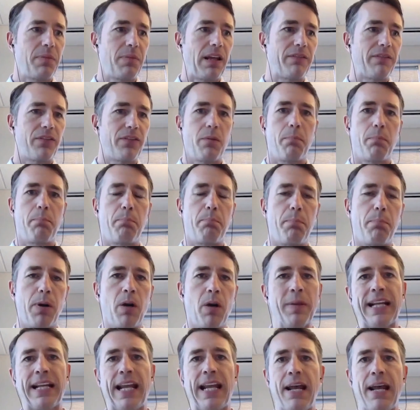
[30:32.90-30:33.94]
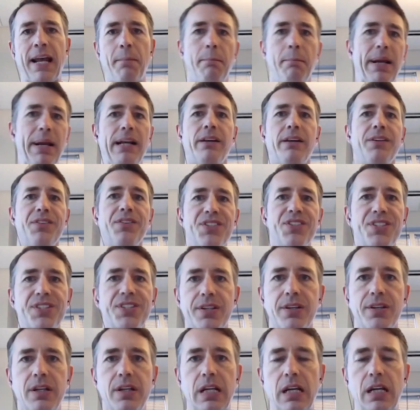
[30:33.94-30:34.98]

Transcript: he played for the Birmingham Barons.